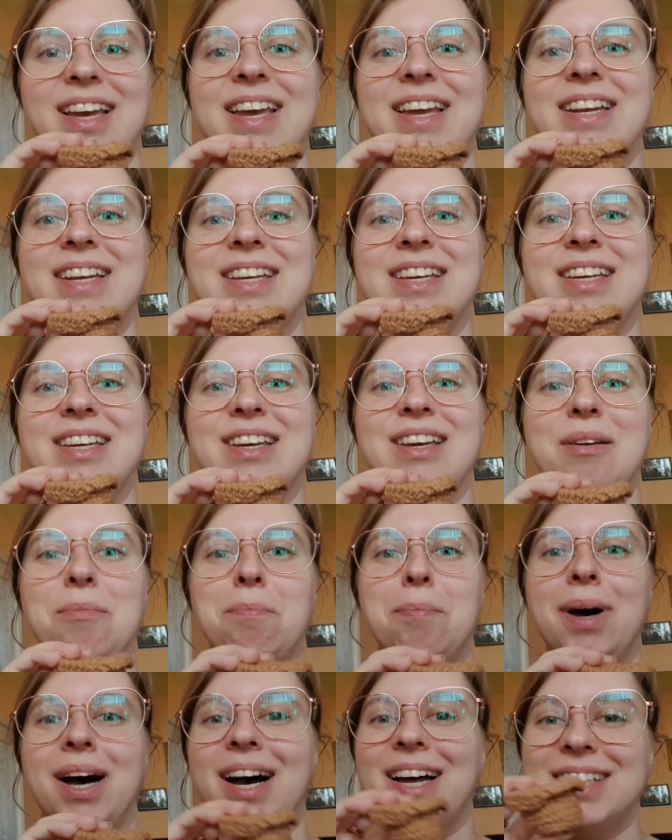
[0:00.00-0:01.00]

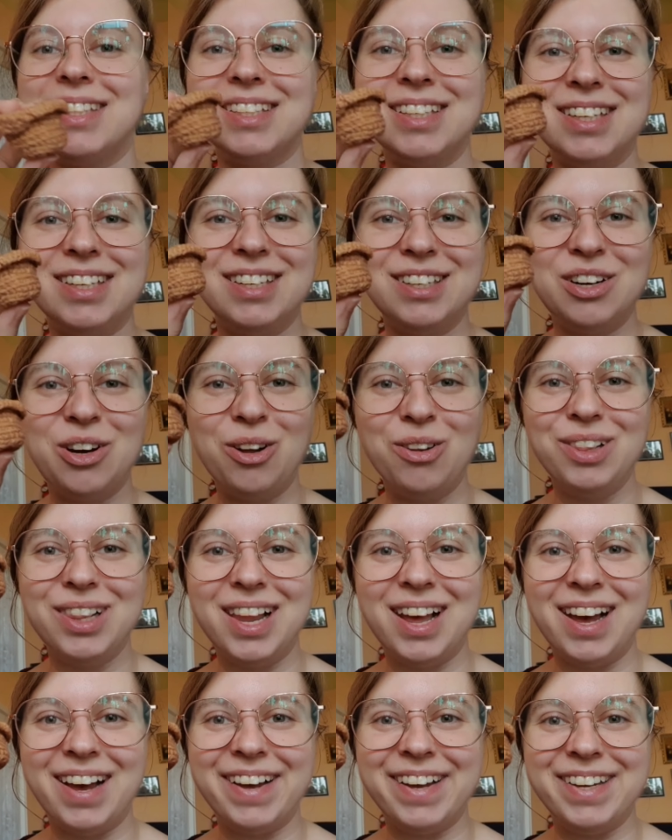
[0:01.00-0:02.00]
any pattern
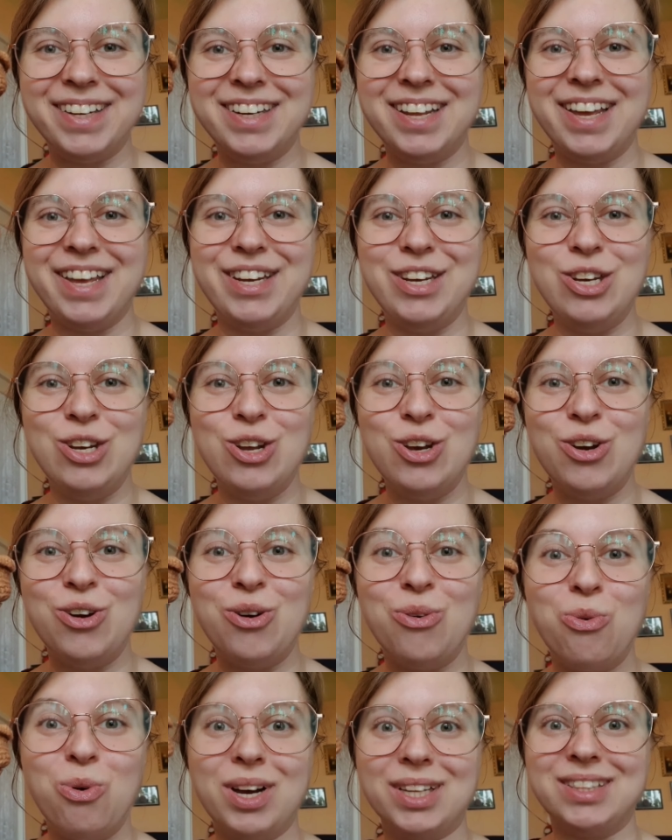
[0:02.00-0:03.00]
online and
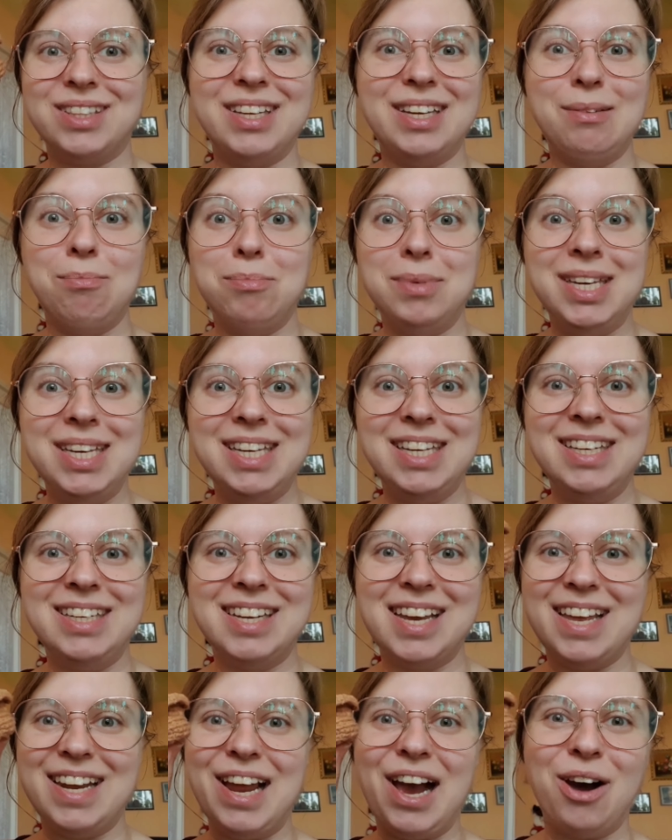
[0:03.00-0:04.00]
know what they
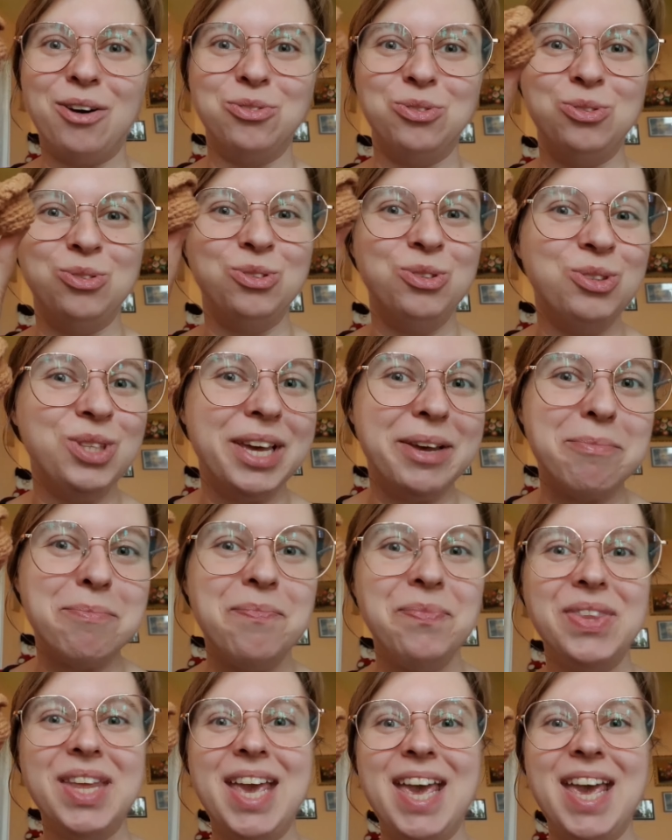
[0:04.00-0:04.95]
mean and how to do them.